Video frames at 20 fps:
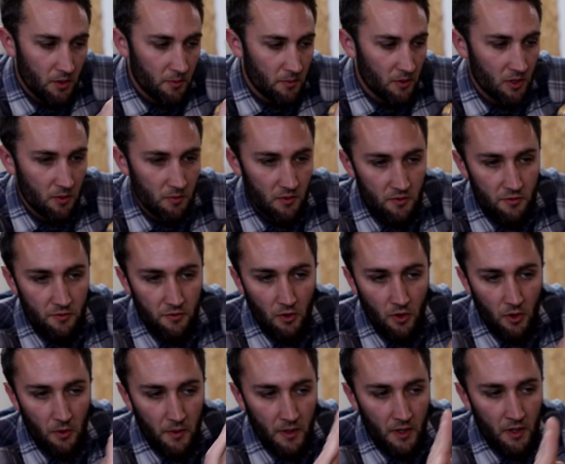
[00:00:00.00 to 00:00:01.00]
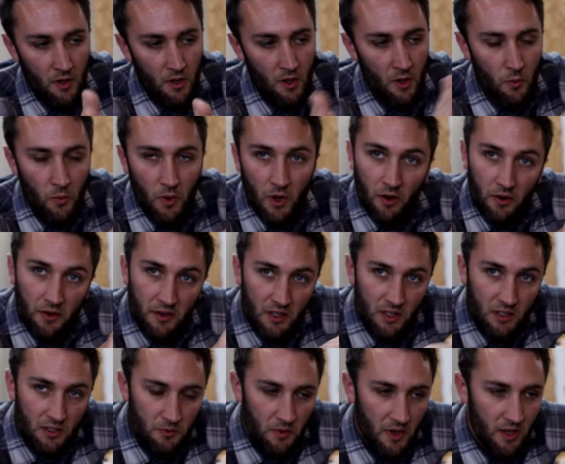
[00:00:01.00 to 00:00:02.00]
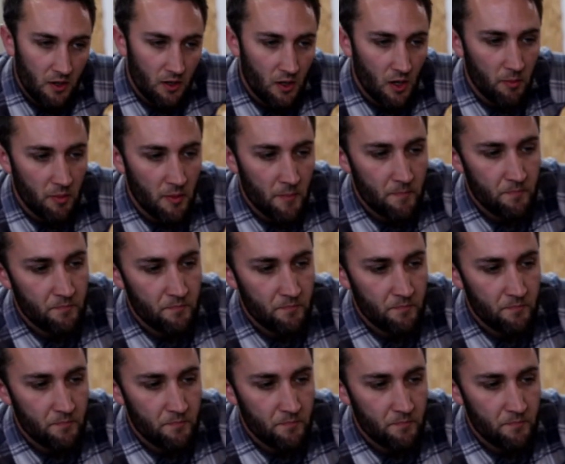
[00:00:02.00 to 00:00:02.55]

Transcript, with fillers: I'm going to be following where I need to end up.